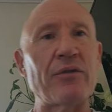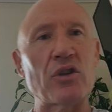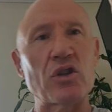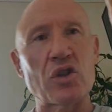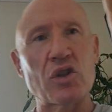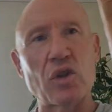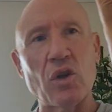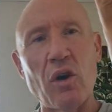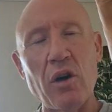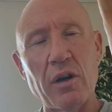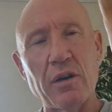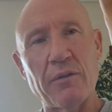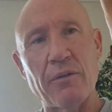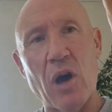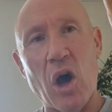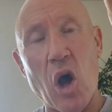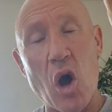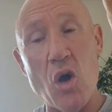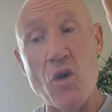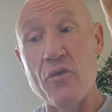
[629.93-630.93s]
a sock
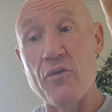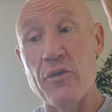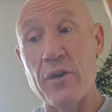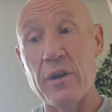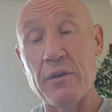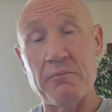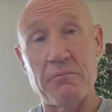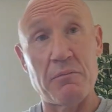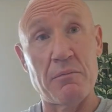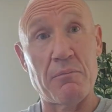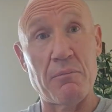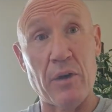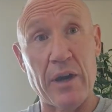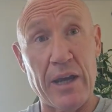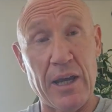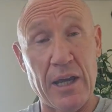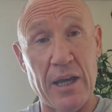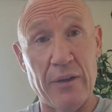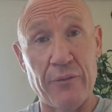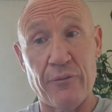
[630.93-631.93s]
over my
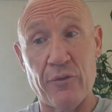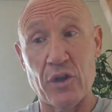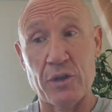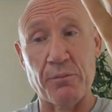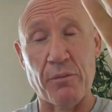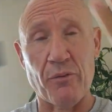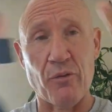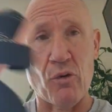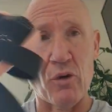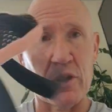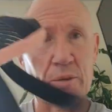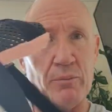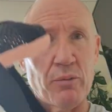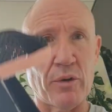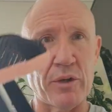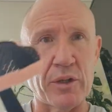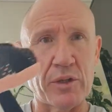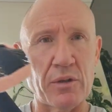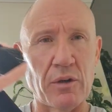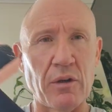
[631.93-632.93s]
hand first before they
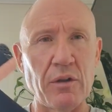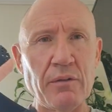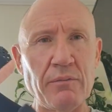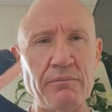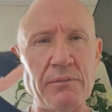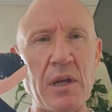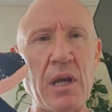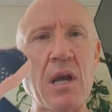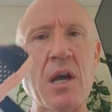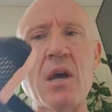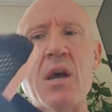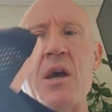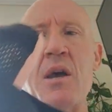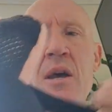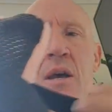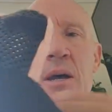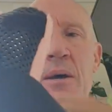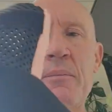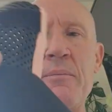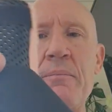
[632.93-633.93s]
put this on,
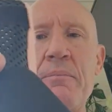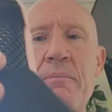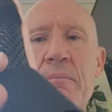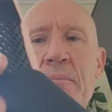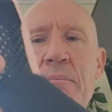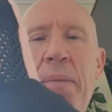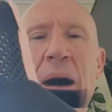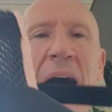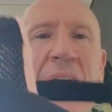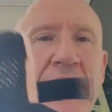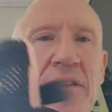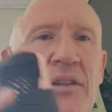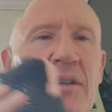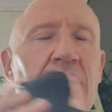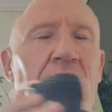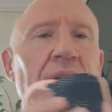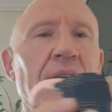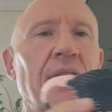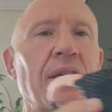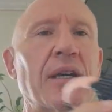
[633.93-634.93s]
but
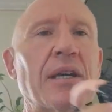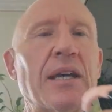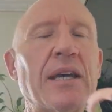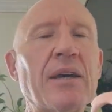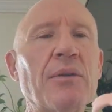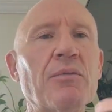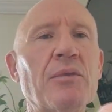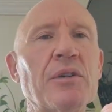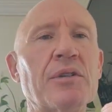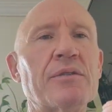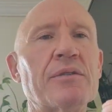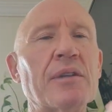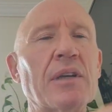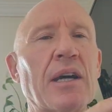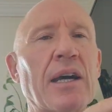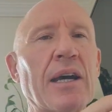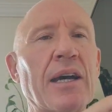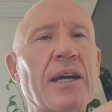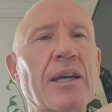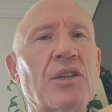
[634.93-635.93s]
it was
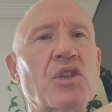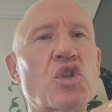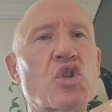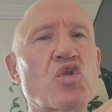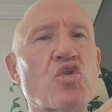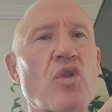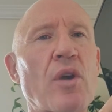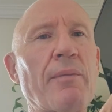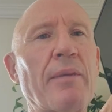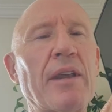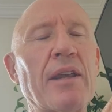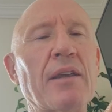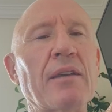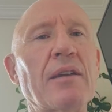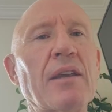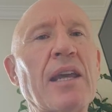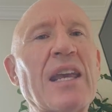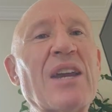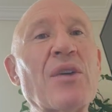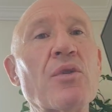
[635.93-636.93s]
extremely
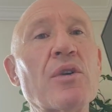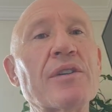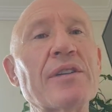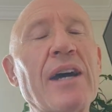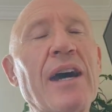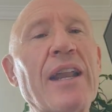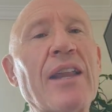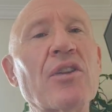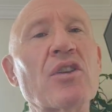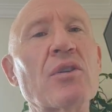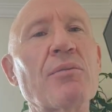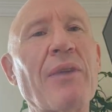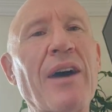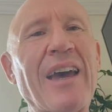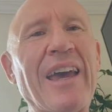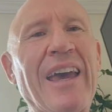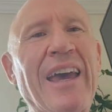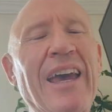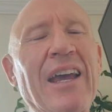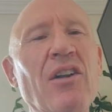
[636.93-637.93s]
irritating to my
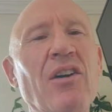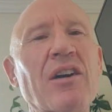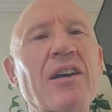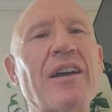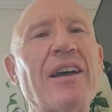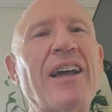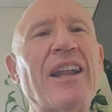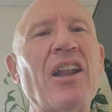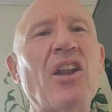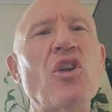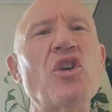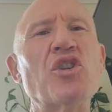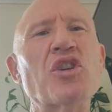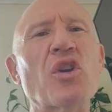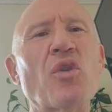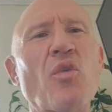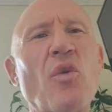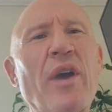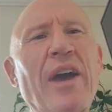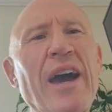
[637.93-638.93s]
hand, like an allergic
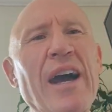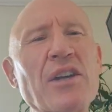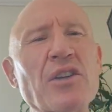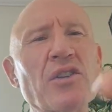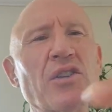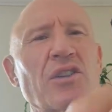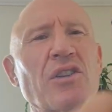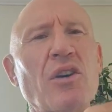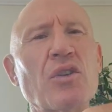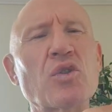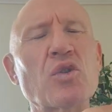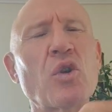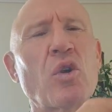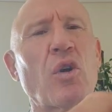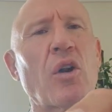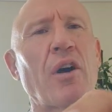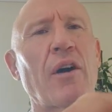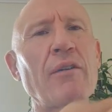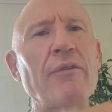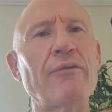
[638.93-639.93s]
reaction, so I took
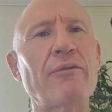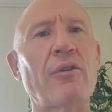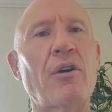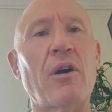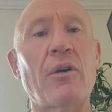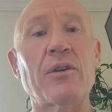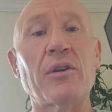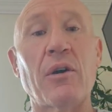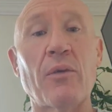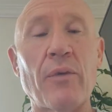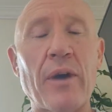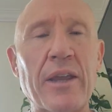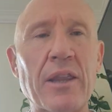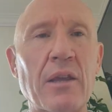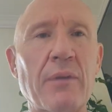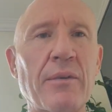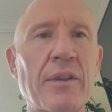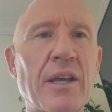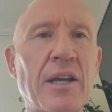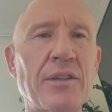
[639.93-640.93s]
it off. I rang
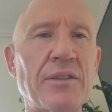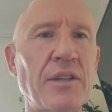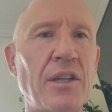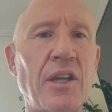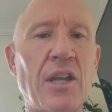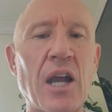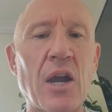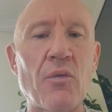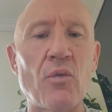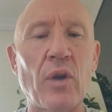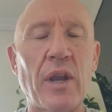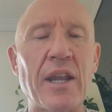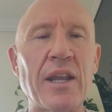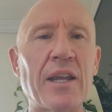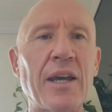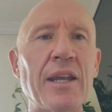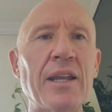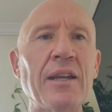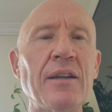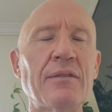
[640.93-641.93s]
them and they said you don't really
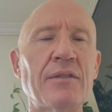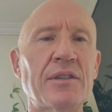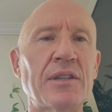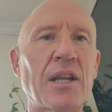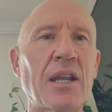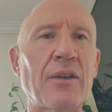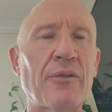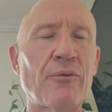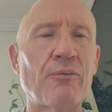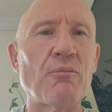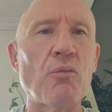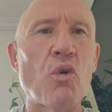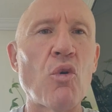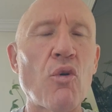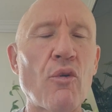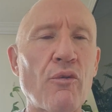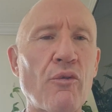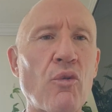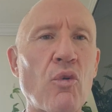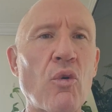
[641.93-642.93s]
need it. It's only
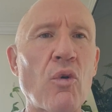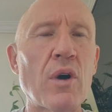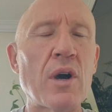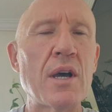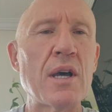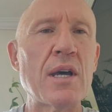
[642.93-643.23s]
more for